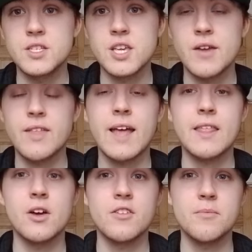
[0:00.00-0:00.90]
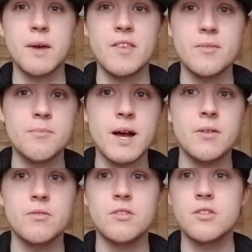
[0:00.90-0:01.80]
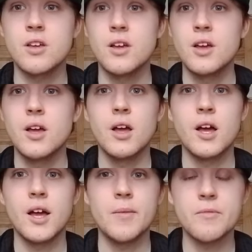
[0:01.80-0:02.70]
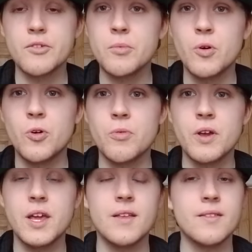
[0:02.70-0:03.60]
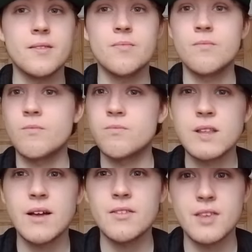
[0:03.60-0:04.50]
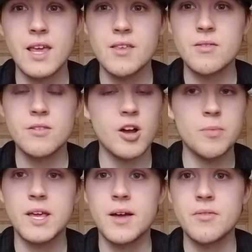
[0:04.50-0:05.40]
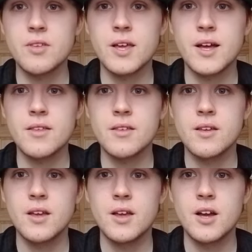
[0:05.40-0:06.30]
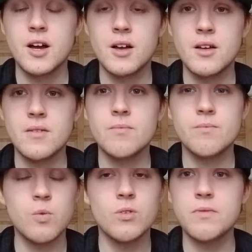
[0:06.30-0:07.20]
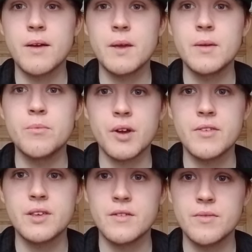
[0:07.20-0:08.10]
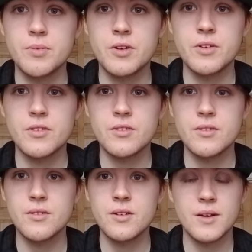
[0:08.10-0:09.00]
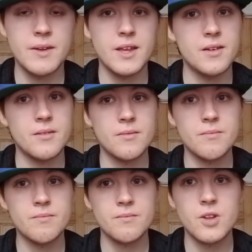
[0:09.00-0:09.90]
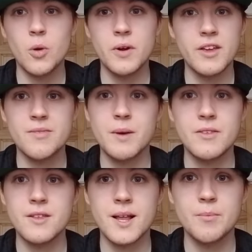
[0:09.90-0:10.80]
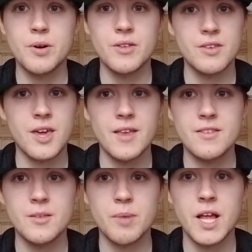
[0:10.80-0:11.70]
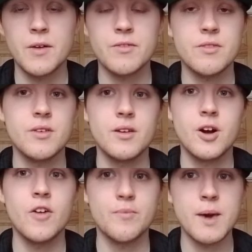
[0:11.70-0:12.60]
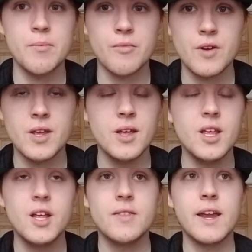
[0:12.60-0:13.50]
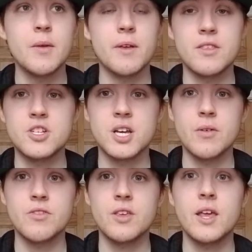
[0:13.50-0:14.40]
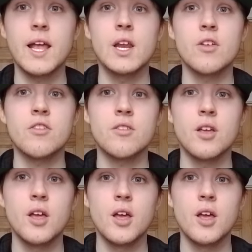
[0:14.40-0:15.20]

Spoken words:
sixth. They had the likes of Mason Mount, Tomori. That season Derby County had was very impressive because, I mean, no one expected Lampard to get into the playoffs off memory. Then he went to Chelsea. He lost